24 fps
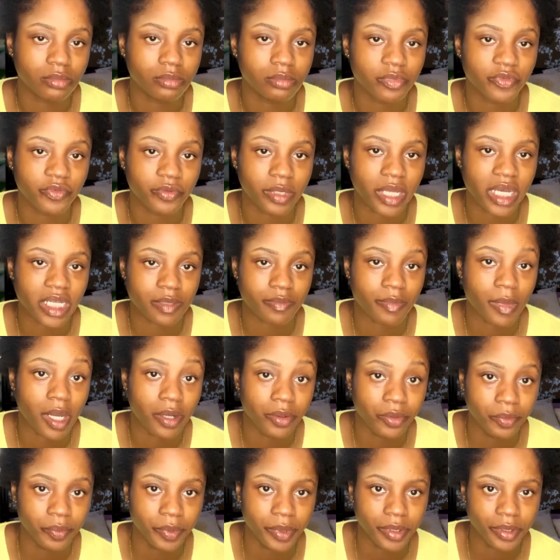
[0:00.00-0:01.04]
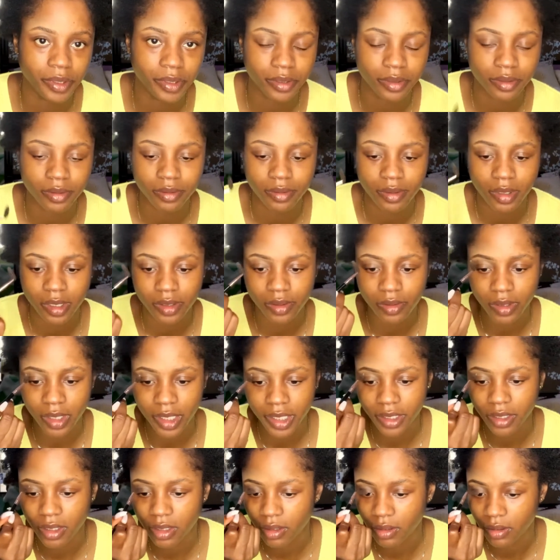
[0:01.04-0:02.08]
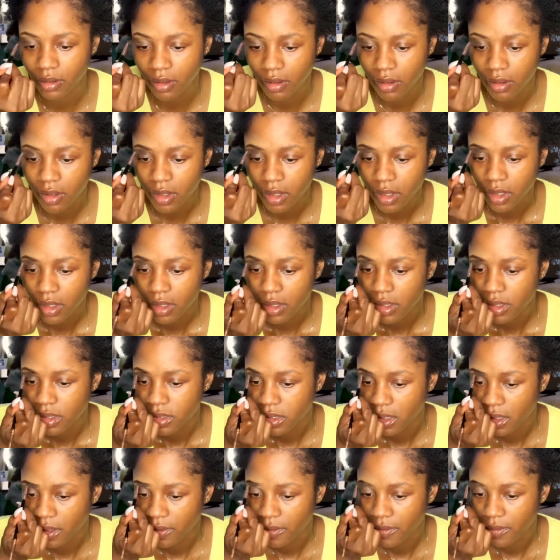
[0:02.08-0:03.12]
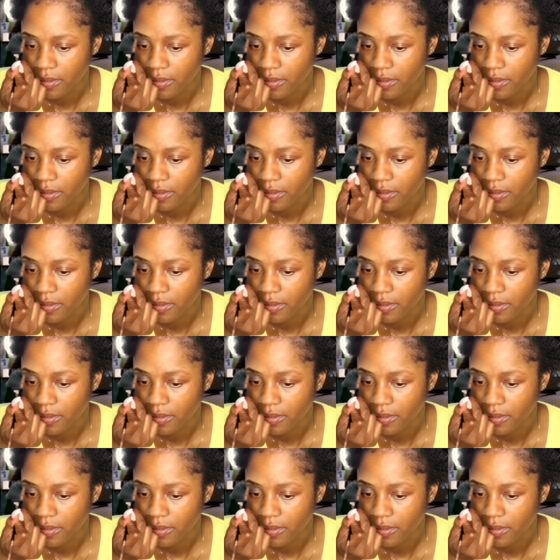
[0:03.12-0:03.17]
that's my opinion. I don't like it. So